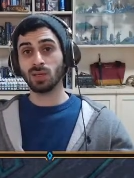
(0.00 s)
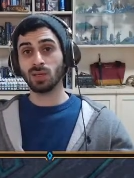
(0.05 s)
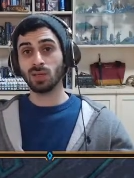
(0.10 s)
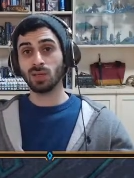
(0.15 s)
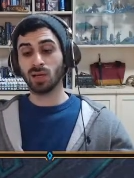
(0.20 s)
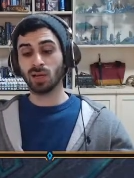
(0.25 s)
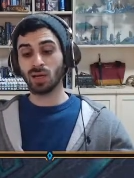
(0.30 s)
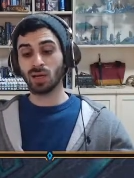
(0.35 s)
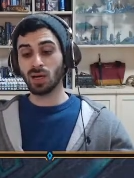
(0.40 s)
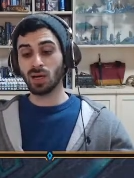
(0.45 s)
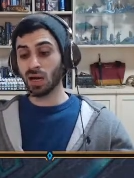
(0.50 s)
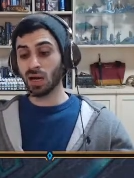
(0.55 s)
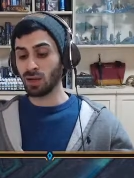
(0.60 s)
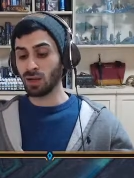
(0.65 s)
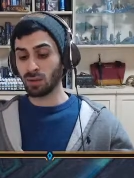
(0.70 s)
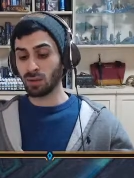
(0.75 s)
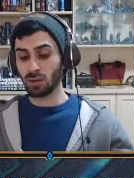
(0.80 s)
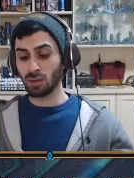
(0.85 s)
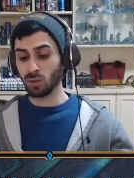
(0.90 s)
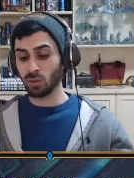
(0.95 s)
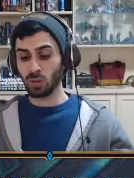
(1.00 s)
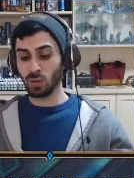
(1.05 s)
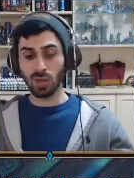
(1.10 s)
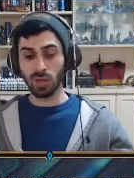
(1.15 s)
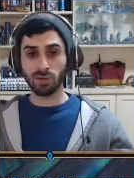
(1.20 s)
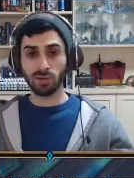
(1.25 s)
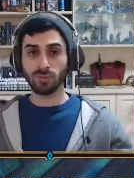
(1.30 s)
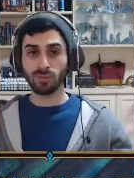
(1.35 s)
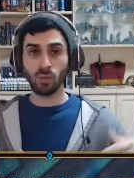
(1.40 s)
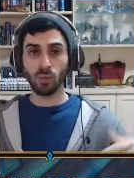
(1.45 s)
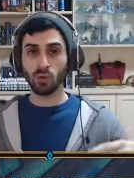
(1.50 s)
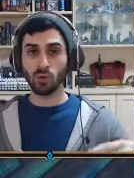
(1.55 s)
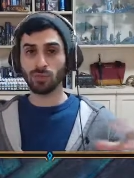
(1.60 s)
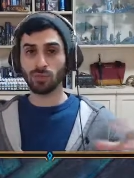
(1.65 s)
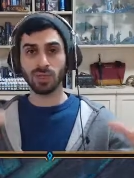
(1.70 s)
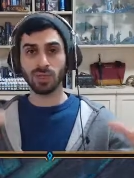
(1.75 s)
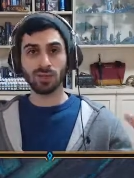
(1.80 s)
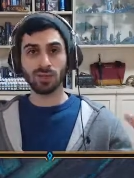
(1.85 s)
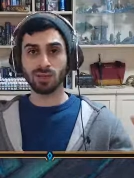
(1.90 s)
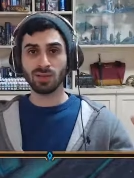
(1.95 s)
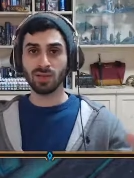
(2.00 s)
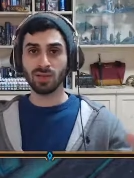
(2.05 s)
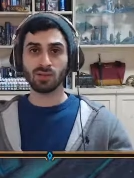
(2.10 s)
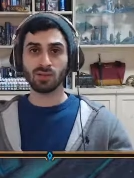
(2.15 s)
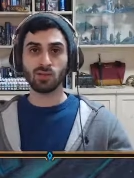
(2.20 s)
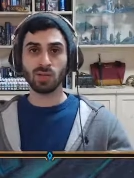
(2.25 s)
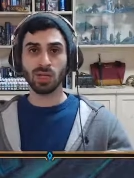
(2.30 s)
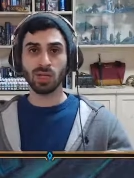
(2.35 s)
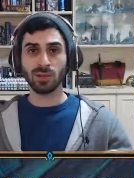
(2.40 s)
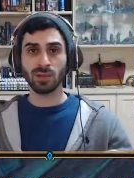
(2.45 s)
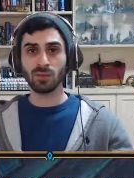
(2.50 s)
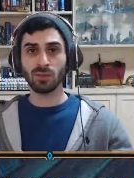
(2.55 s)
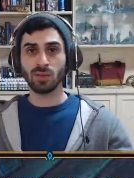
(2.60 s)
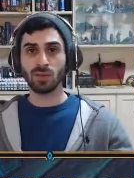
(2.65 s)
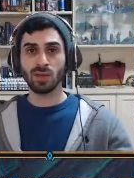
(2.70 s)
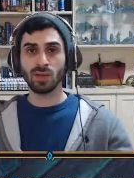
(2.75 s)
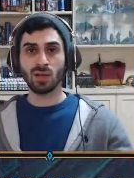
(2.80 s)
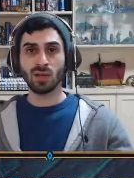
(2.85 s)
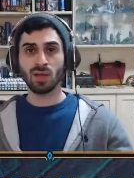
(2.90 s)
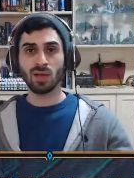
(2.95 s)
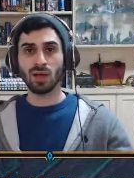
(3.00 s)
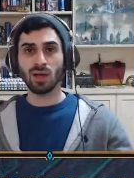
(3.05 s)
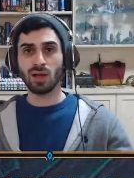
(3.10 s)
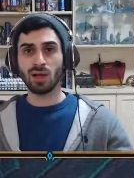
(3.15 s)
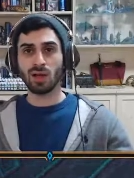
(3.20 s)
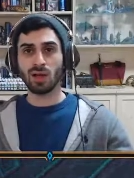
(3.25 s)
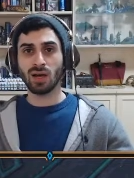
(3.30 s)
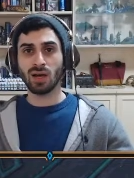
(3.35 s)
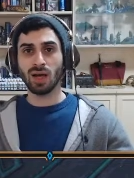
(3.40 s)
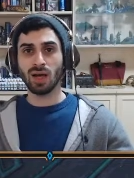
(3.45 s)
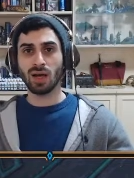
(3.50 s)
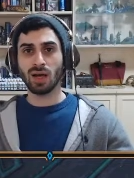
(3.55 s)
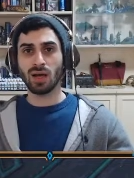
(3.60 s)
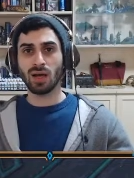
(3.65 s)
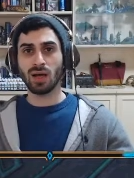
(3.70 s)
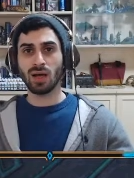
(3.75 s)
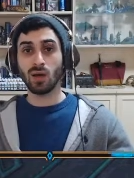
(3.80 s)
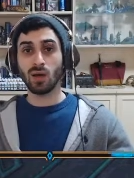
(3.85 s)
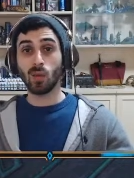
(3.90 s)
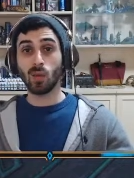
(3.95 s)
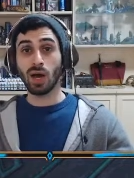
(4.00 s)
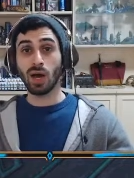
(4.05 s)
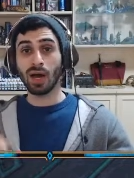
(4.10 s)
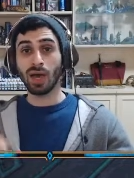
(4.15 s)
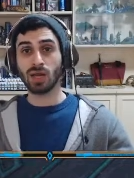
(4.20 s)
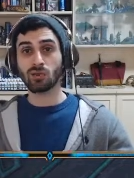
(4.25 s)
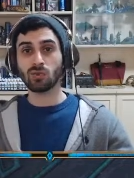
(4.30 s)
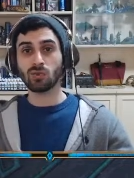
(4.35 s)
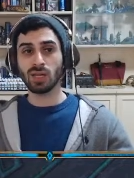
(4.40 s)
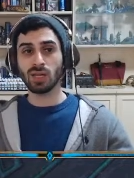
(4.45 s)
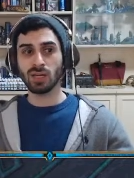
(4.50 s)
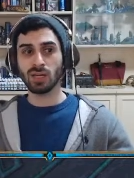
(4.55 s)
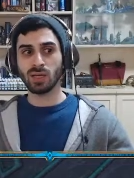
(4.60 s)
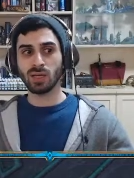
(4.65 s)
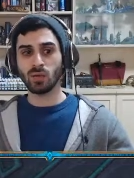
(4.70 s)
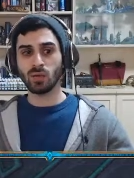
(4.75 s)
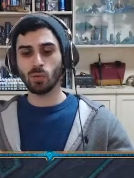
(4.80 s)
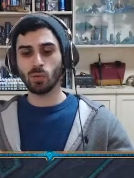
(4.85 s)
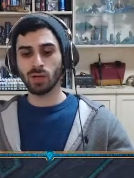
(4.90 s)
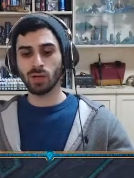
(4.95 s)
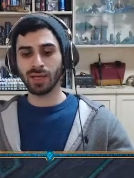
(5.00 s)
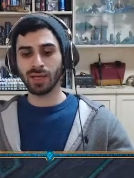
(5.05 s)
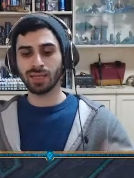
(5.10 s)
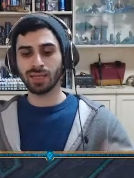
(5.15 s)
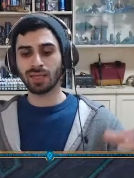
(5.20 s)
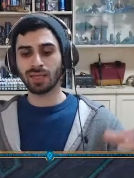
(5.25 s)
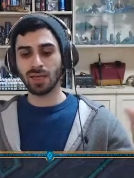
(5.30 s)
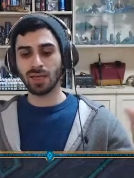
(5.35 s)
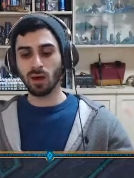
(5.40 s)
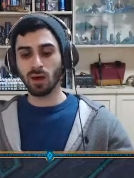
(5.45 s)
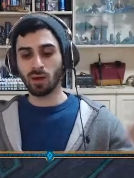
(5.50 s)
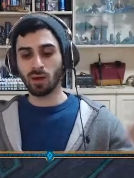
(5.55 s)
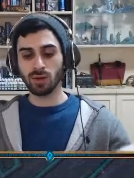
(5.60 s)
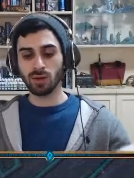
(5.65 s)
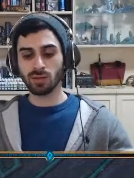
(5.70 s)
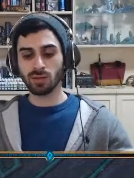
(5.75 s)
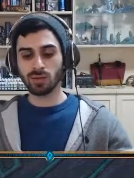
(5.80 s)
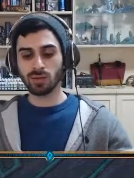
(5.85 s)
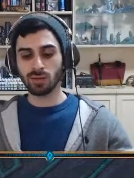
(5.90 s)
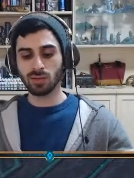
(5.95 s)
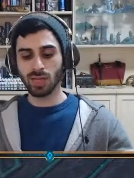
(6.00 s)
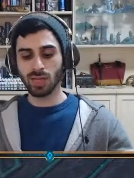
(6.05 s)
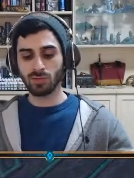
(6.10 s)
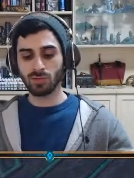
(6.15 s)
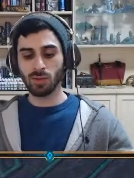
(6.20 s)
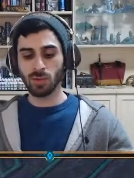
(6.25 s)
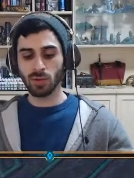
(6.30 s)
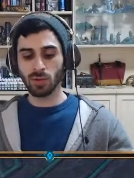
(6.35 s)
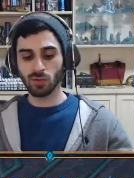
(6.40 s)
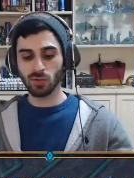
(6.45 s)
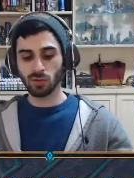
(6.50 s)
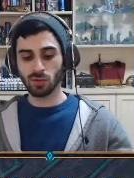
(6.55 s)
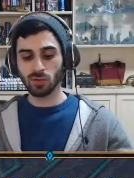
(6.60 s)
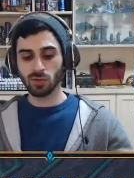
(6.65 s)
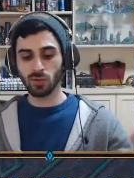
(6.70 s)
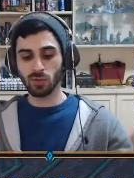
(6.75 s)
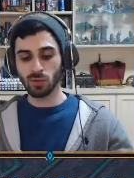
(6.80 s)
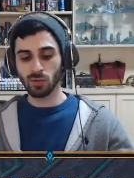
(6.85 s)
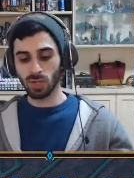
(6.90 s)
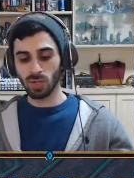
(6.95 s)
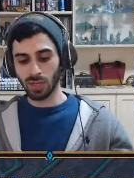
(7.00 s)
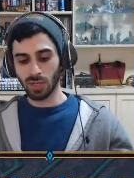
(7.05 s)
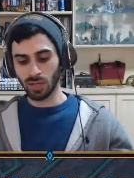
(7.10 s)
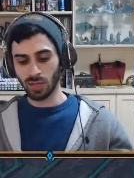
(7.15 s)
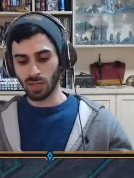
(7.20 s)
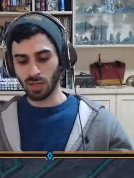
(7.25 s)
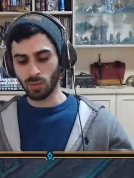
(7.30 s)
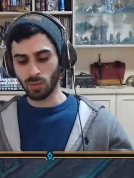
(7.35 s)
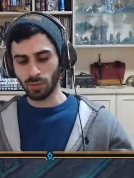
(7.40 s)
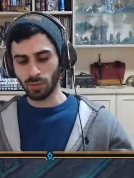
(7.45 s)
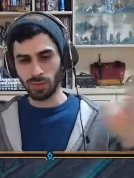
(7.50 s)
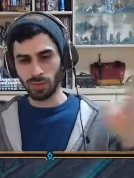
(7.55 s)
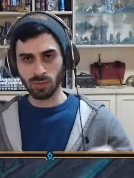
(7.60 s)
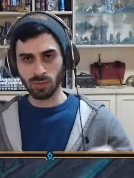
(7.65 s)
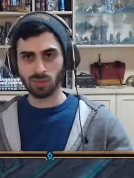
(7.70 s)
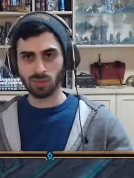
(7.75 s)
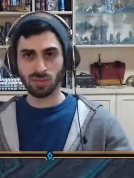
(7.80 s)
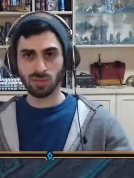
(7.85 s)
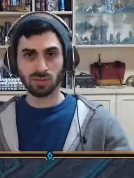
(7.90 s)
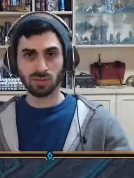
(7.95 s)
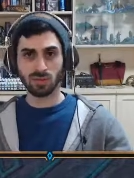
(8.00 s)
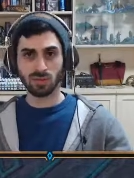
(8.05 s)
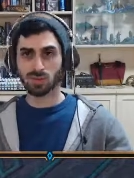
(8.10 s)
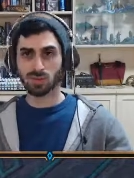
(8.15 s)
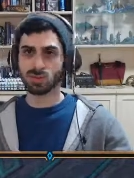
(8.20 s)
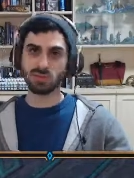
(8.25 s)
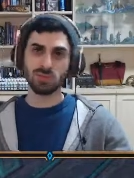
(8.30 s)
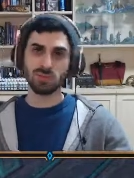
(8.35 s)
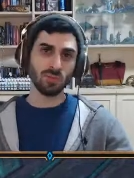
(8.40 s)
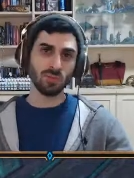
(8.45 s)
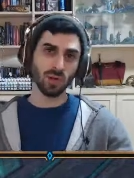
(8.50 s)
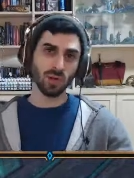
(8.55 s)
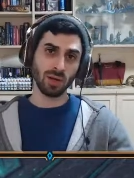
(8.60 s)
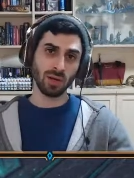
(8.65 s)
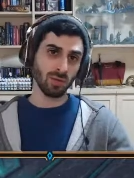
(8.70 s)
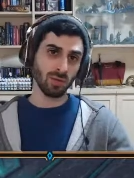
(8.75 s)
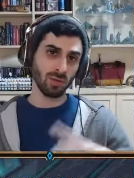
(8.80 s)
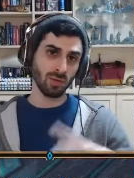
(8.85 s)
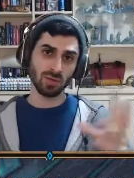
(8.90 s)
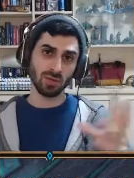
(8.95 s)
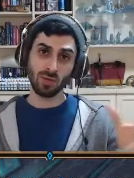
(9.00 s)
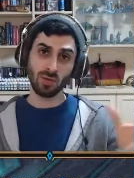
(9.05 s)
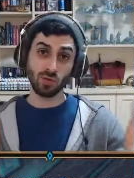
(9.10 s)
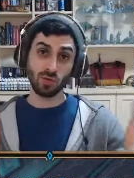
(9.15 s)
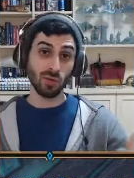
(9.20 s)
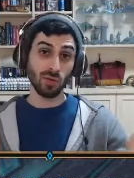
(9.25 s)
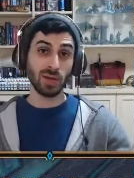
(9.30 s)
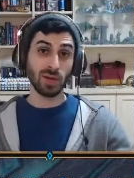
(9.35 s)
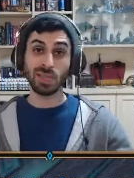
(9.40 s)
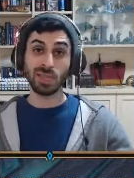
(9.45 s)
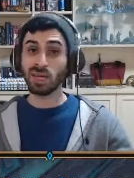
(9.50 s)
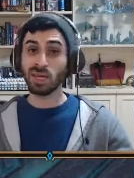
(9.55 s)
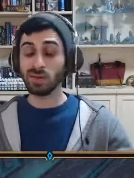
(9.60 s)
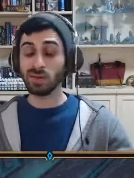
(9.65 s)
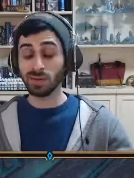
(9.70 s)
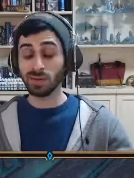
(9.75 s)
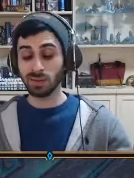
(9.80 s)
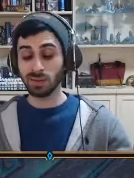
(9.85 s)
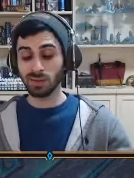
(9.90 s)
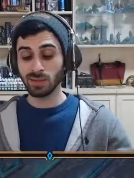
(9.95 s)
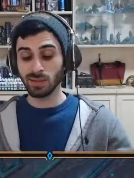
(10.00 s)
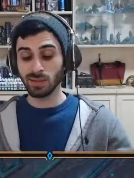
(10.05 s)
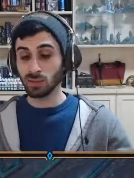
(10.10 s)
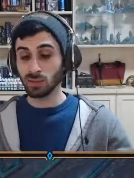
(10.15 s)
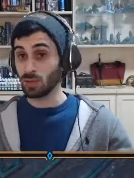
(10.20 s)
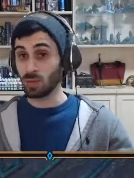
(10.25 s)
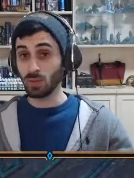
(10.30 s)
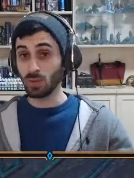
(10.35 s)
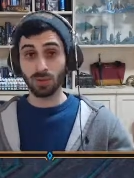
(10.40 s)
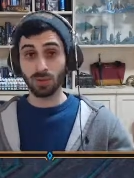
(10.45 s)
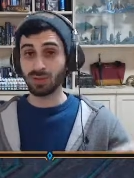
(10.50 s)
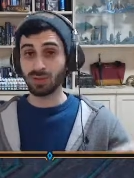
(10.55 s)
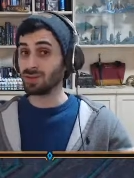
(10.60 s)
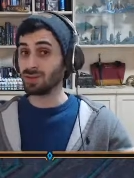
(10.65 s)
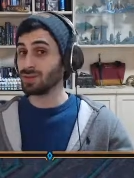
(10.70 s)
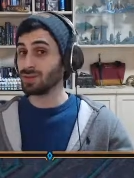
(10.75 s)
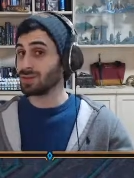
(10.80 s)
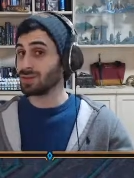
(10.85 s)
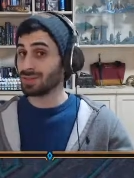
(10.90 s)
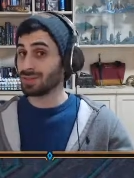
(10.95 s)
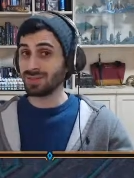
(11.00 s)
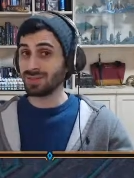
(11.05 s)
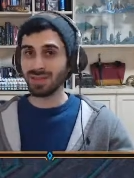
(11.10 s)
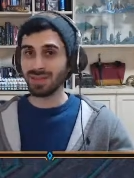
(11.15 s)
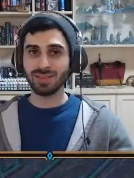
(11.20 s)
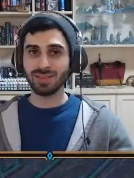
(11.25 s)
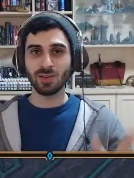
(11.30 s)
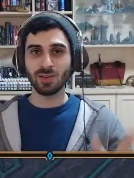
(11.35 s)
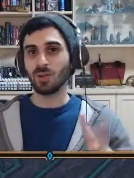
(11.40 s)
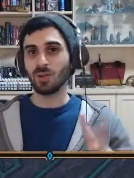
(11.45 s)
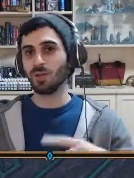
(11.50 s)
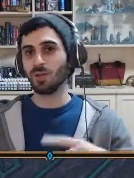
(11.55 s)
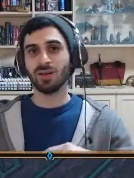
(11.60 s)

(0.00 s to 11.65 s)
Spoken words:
We'll have more of these live stream. Uh, I actually will get the art that I've commissioned soon, and I will post it somewhere on social media, so you can see it. So